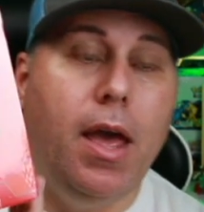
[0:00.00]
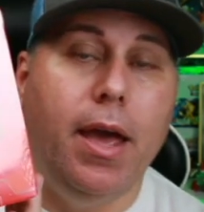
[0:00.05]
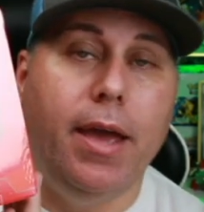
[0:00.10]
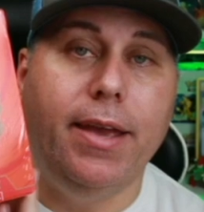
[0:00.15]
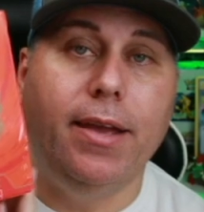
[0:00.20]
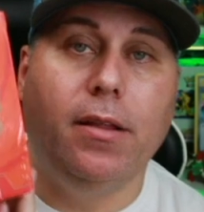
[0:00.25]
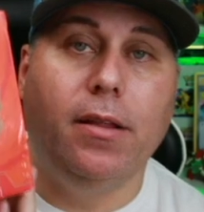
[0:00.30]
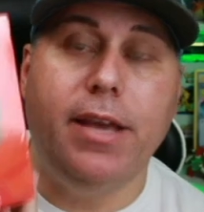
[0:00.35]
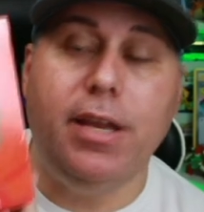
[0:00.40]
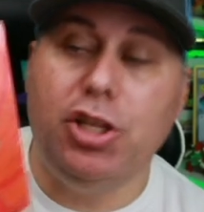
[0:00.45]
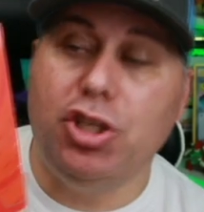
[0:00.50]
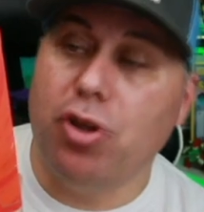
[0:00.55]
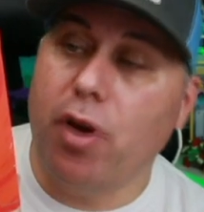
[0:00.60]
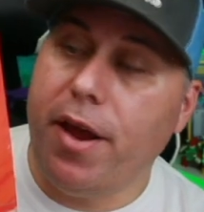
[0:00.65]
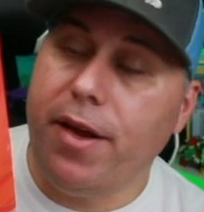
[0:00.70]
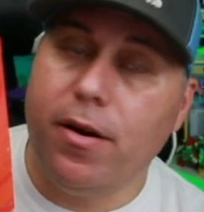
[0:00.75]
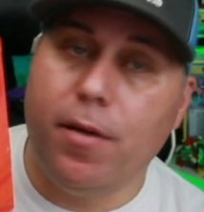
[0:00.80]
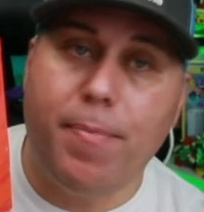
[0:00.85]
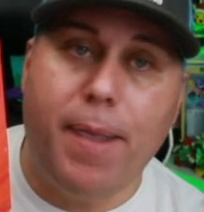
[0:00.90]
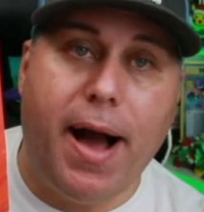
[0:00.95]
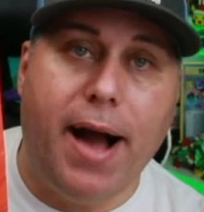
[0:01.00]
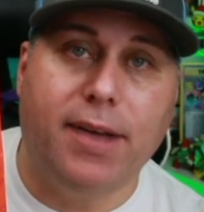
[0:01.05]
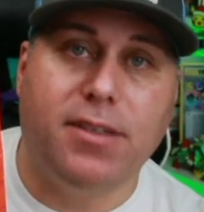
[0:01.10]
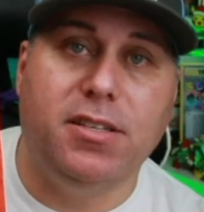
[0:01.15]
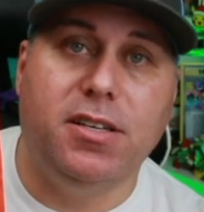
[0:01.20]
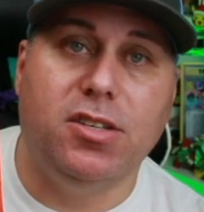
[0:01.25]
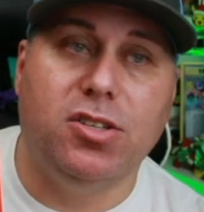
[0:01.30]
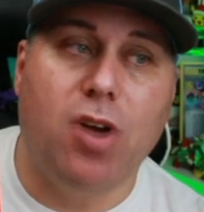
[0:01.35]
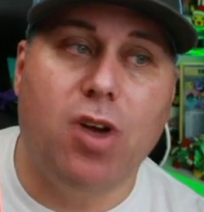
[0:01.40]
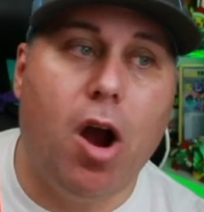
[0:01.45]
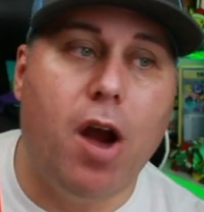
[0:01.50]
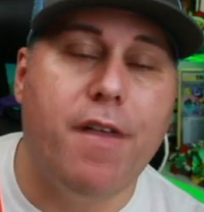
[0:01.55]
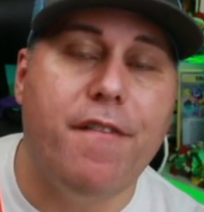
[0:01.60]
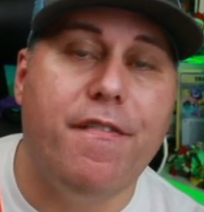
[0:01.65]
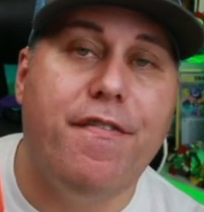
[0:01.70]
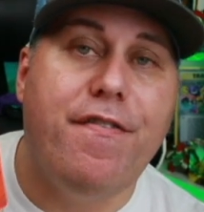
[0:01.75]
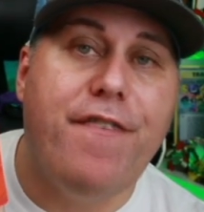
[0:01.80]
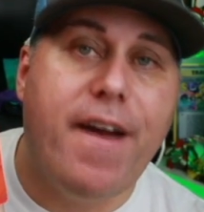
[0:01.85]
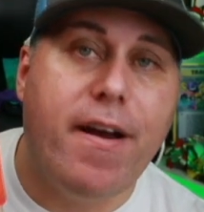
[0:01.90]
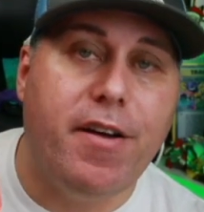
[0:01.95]
Elite Trainer boxes are
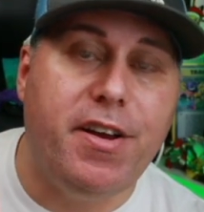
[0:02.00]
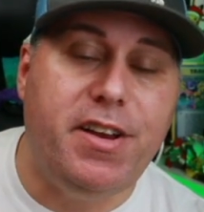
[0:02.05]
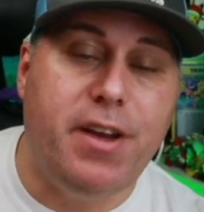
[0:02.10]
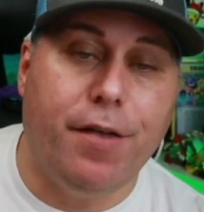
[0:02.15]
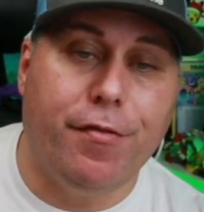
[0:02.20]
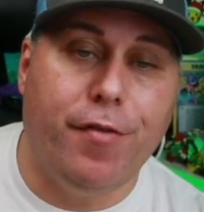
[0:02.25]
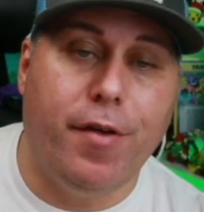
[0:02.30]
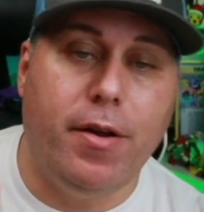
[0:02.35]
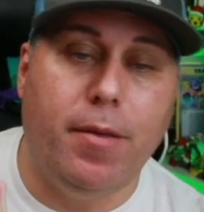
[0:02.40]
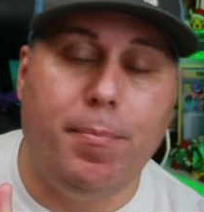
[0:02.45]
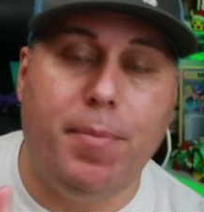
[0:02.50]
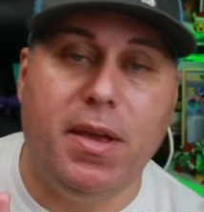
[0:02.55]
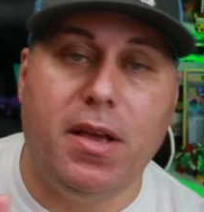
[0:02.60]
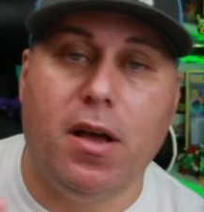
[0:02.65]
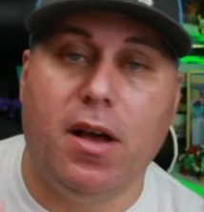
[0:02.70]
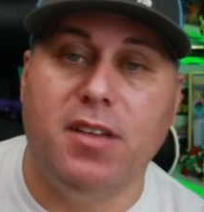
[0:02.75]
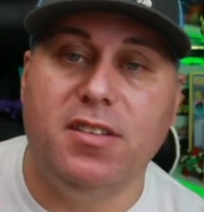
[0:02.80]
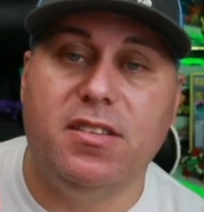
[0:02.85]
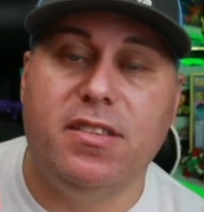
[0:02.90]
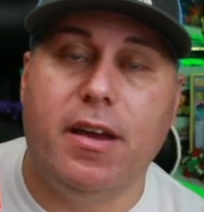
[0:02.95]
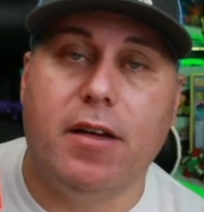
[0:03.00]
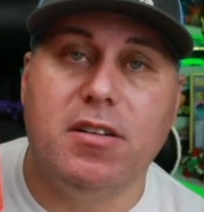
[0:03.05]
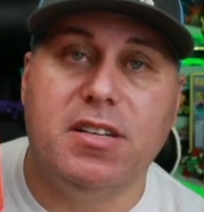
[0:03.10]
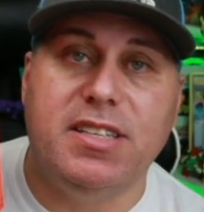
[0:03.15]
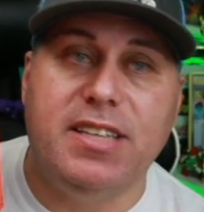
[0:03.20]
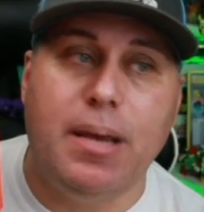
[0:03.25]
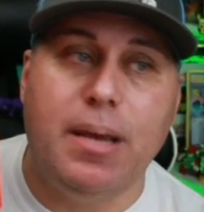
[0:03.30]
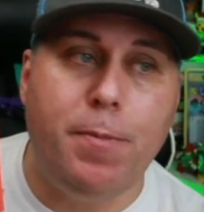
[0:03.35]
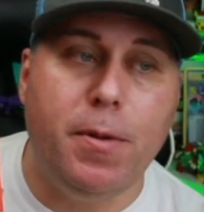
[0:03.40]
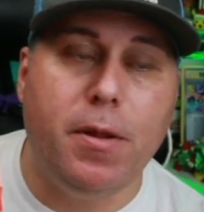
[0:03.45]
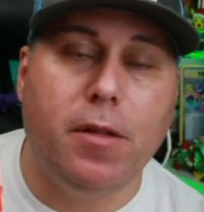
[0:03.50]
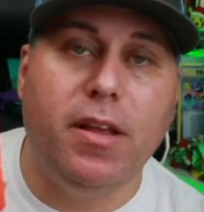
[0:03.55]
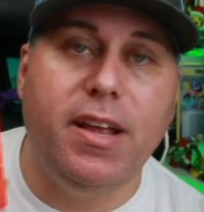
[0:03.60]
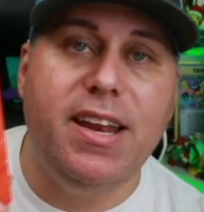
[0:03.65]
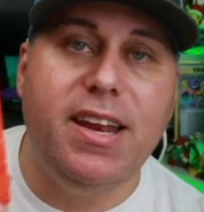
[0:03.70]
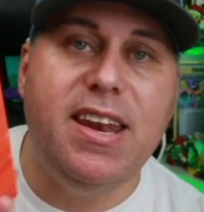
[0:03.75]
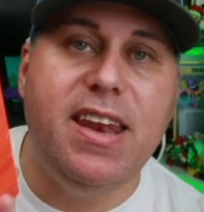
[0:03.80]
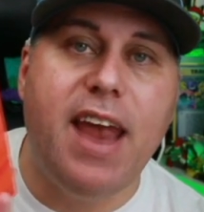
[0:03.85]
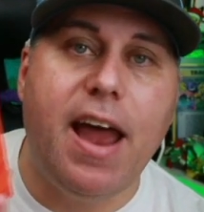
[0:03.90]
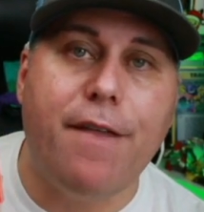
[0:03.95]
very different because they're typically
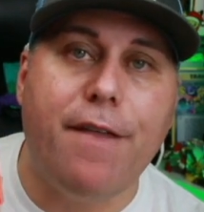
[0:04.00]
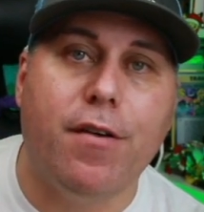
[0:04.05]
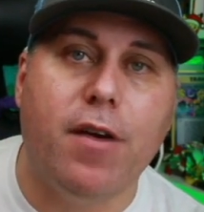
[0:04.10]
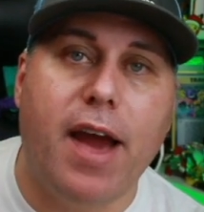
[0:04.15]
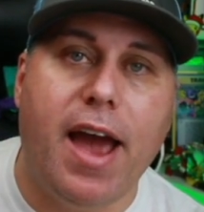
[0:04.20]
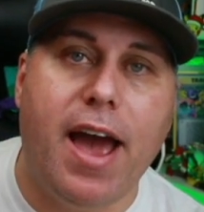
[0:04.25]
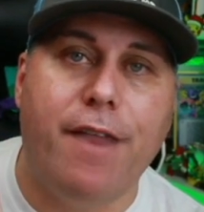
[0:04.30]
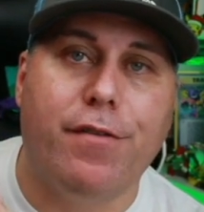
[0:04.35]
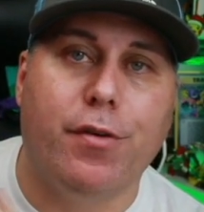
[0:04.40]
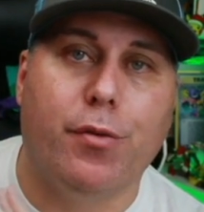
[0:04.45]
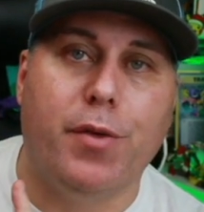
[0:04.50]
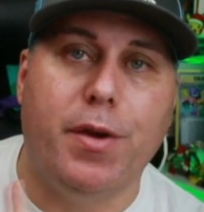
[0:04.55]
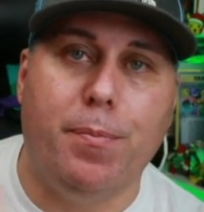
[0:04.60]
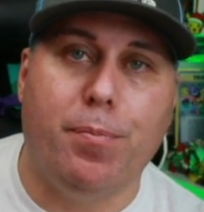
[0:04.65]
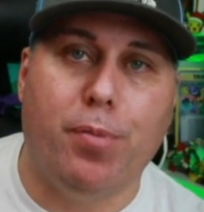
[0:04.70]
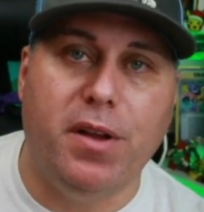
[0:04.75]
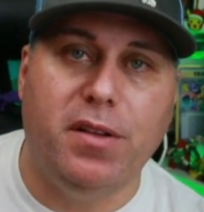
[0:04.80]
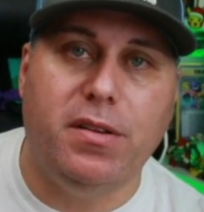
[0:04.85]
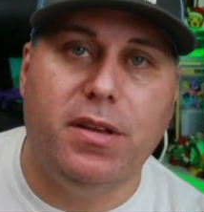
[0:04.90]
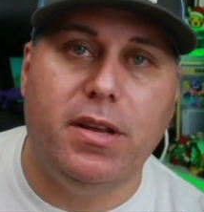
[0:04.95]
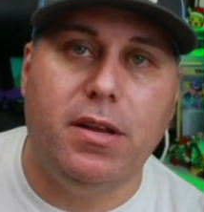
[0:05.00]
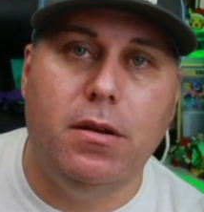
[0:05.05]
never ever reprinted.